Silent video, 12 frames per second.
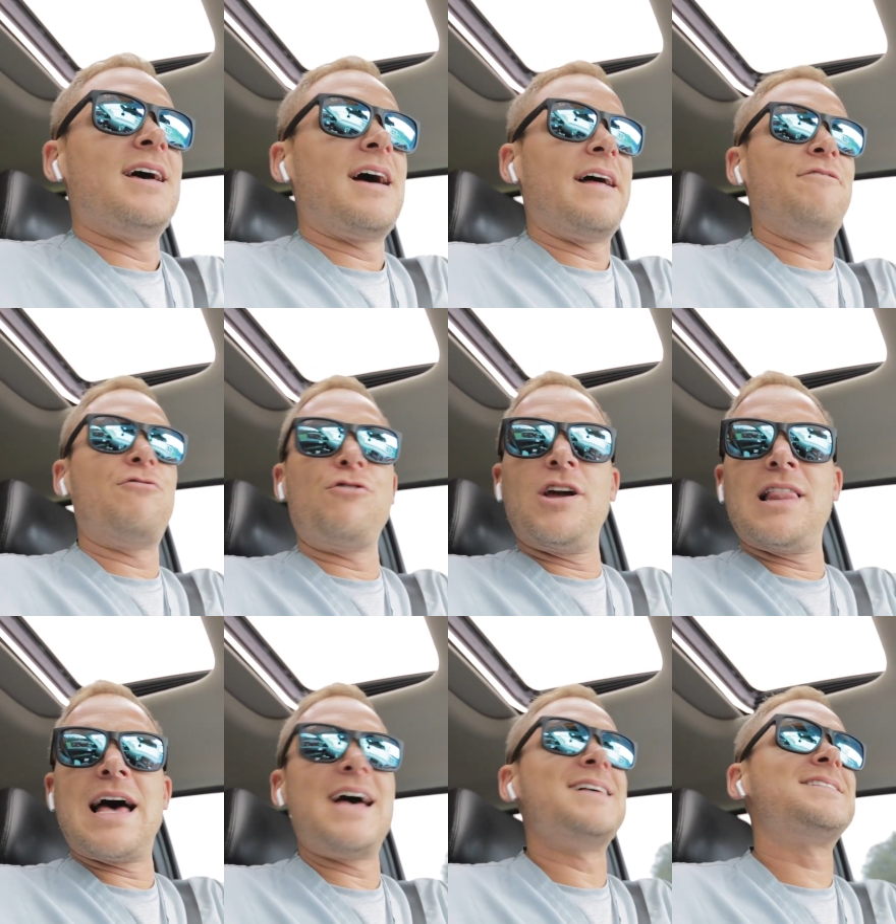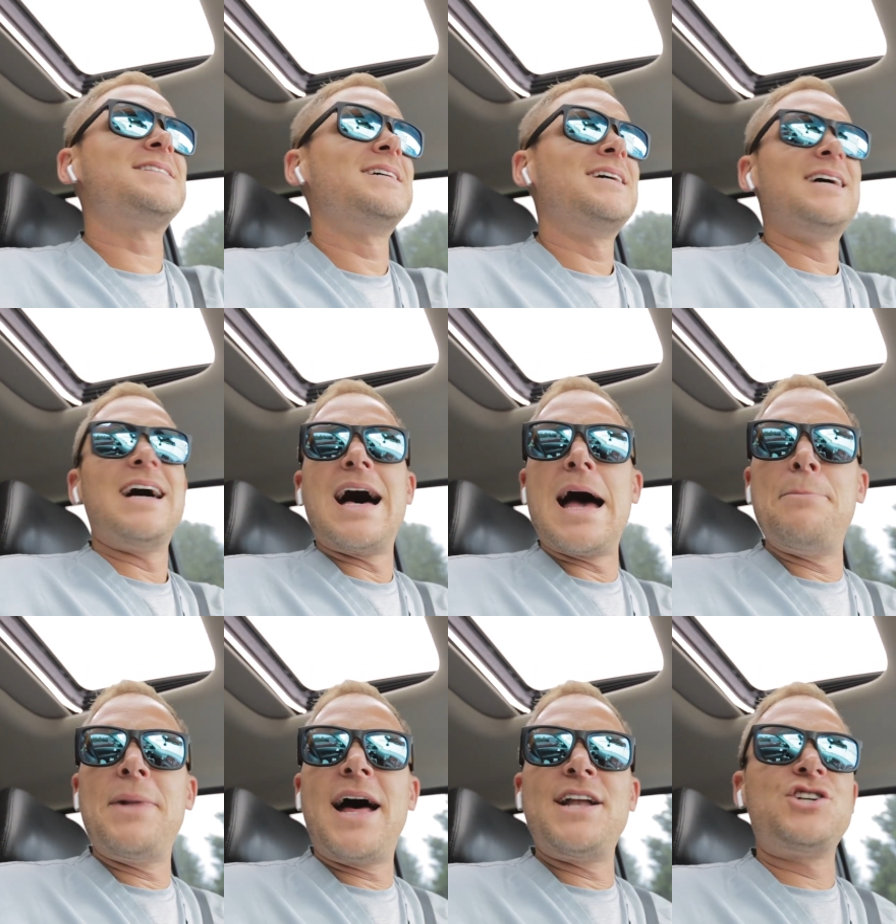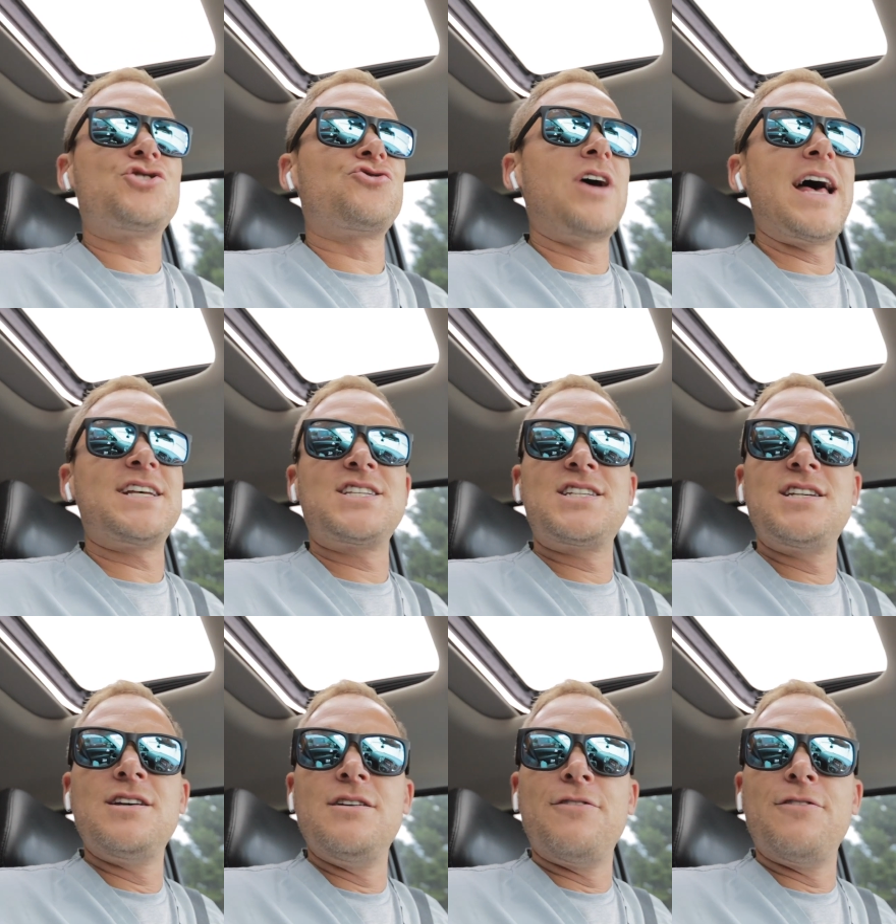I've realized I'm not dressed